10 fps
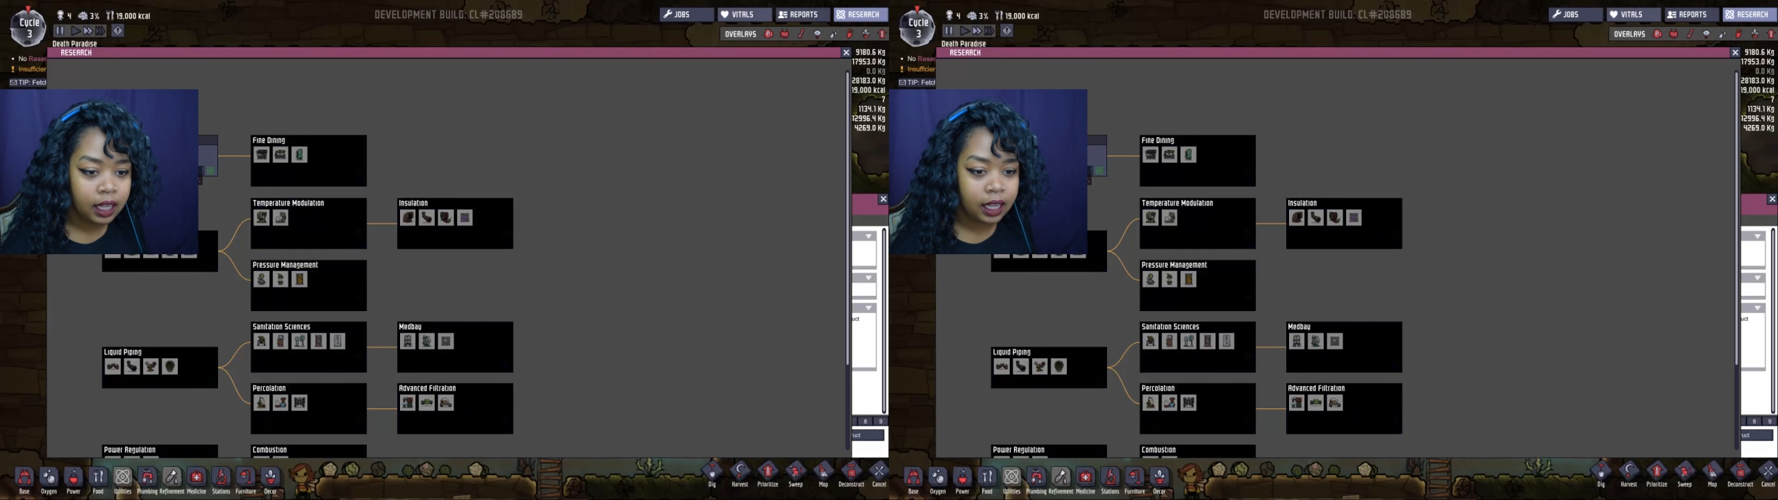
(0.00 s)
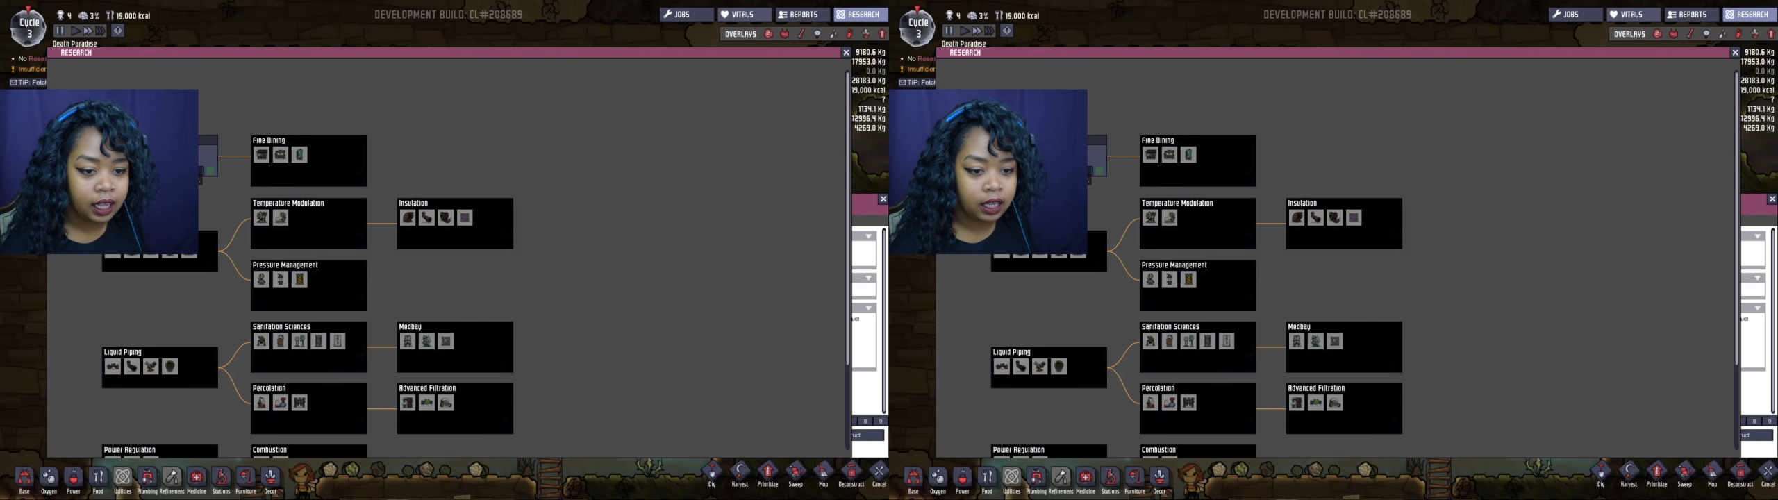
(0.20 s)

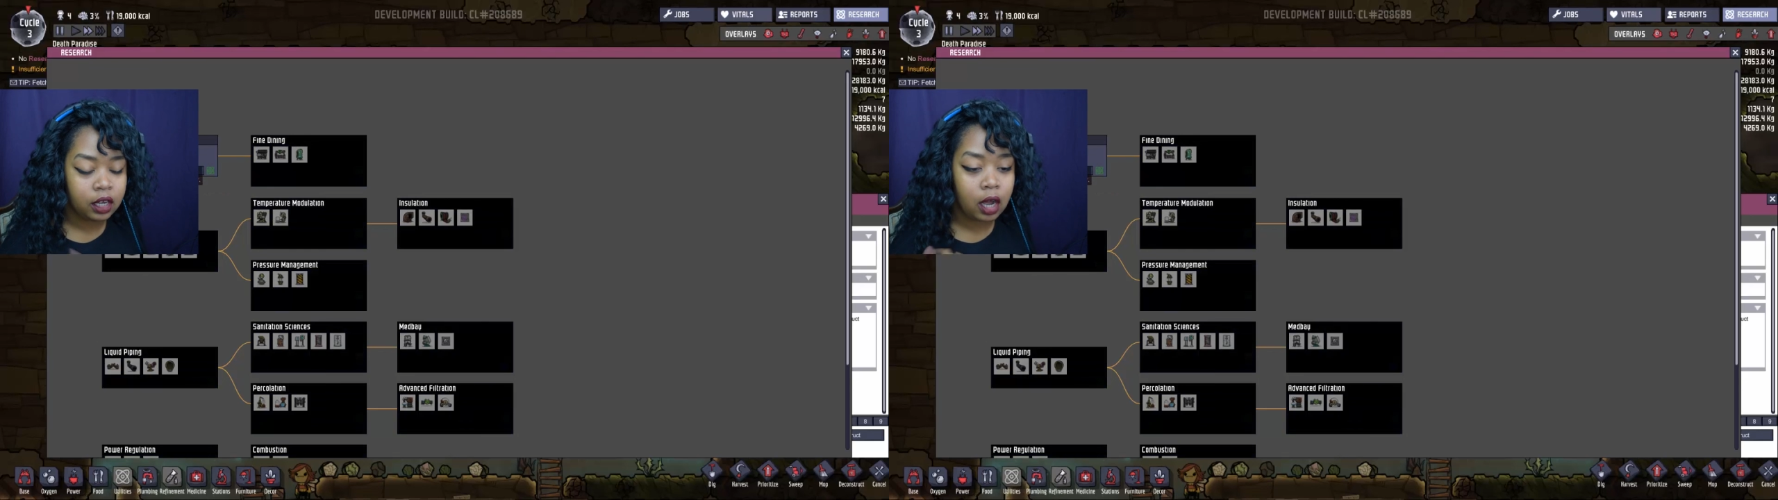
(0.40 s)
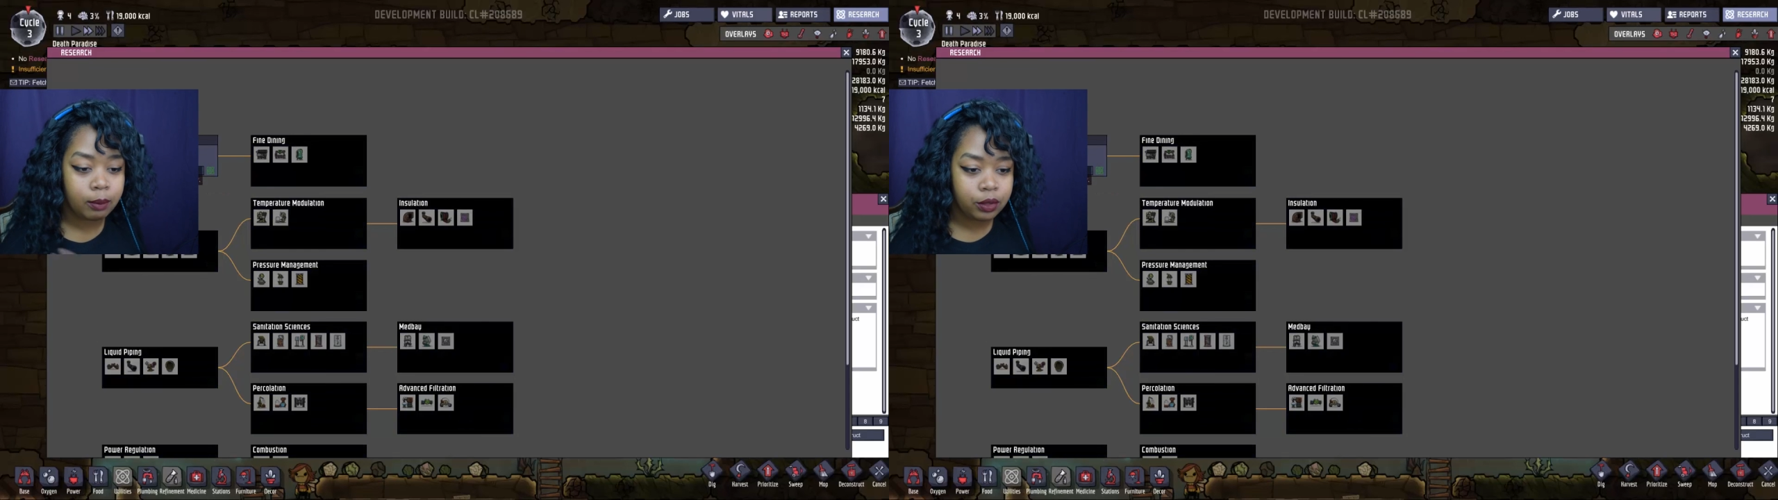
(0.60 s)
a
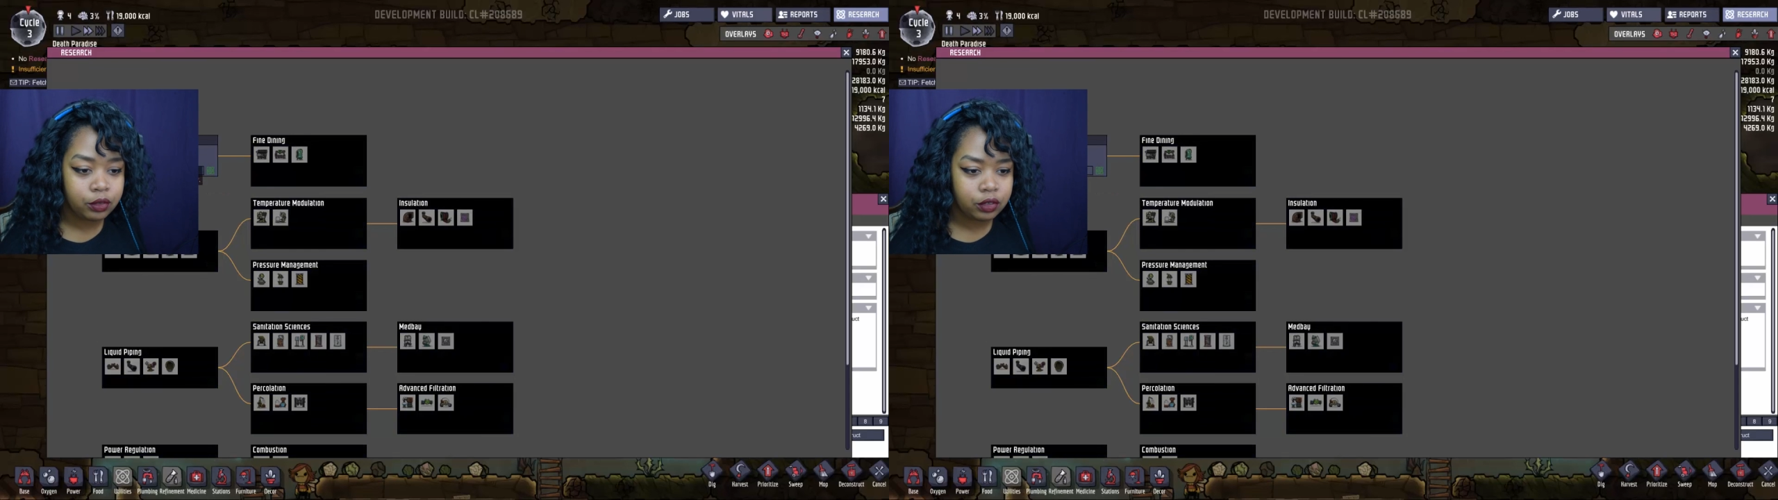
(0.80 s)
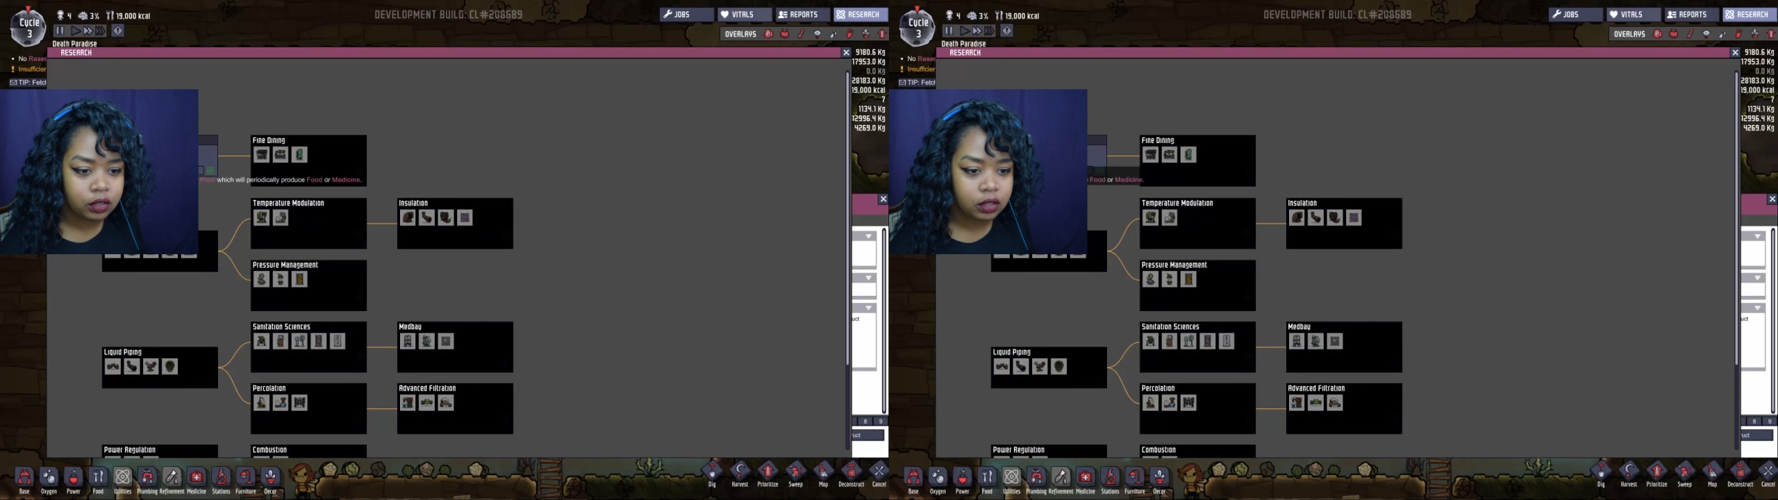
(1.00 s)

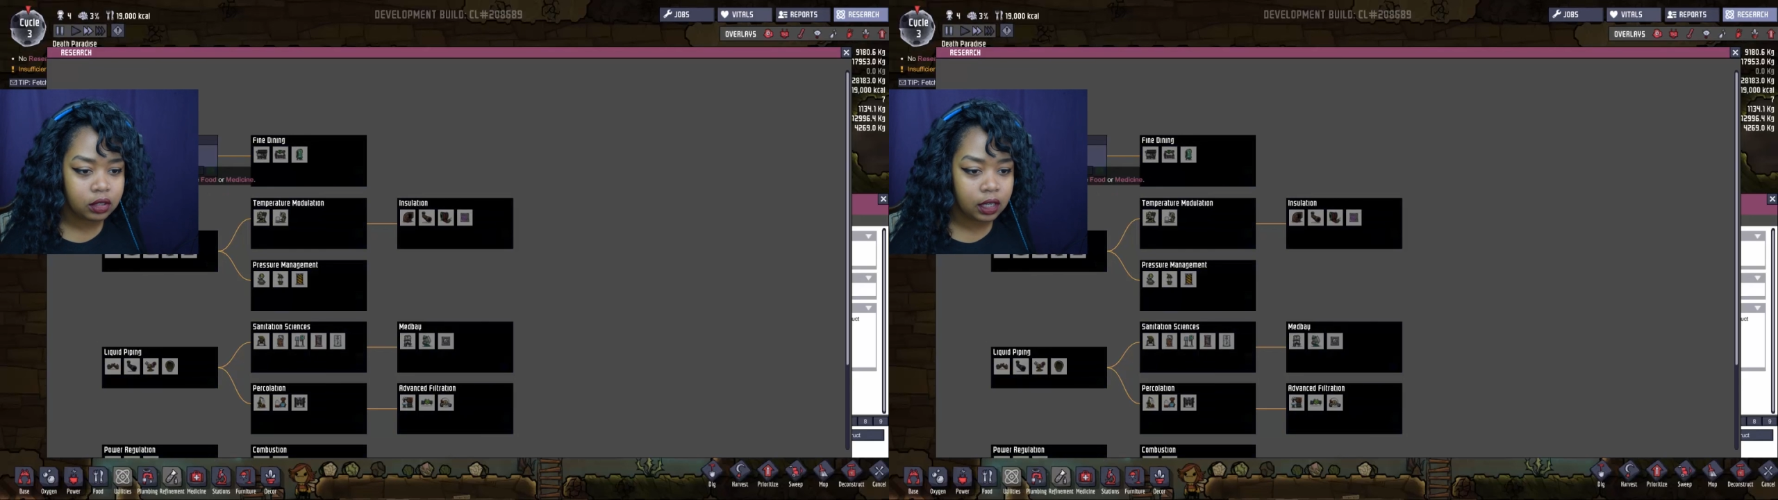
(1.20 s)
compost,